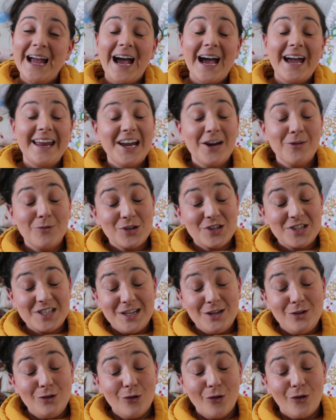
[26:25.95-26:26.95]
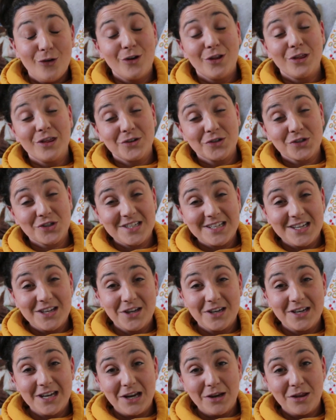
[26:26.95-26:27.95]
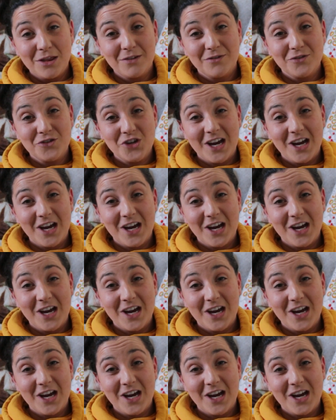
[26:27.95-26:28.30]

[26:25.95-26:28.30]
and I will see you on Thursday the 9th of